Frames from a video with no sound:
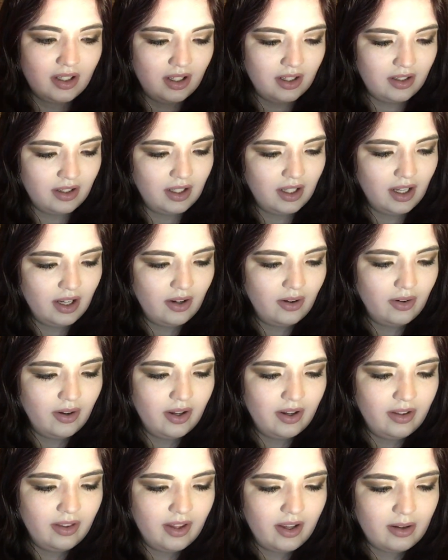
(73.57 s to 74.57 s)
And now
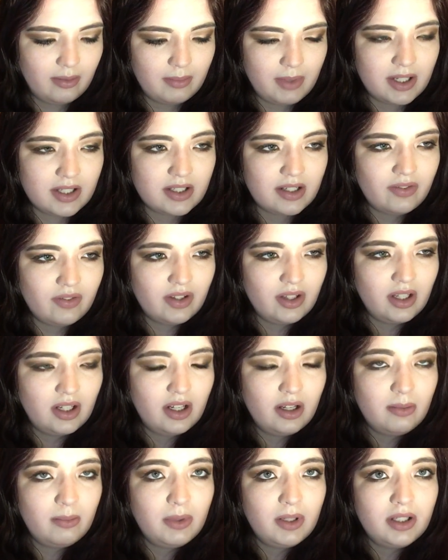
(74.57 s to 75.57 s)
I like messed
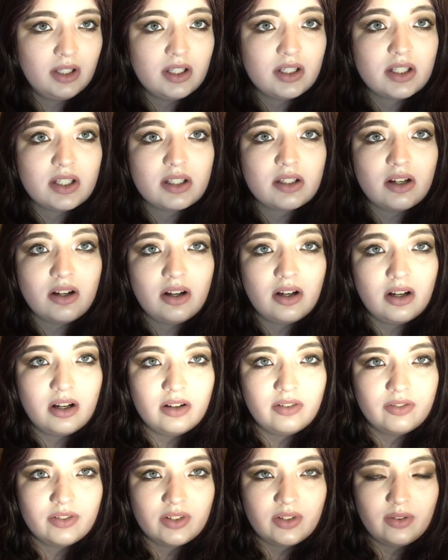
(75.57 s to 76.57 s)
everything up and this is
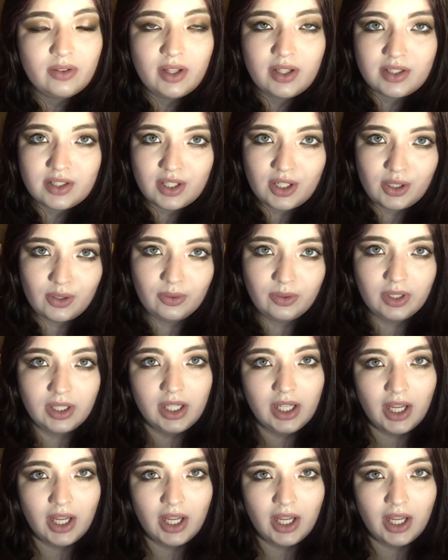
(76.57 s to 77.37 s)
off, so that's cute.